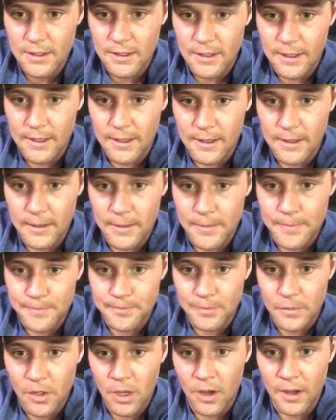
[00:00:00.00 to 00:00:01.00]
All
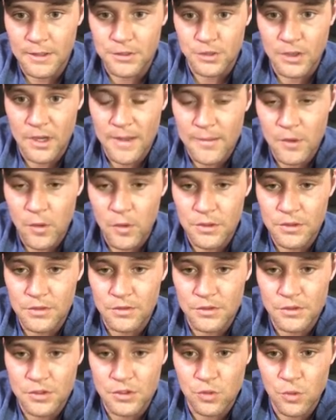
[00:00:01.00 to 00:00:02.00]
right, so I'm going to
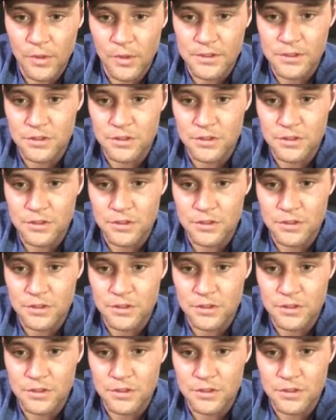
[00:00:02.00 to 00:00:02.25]
switch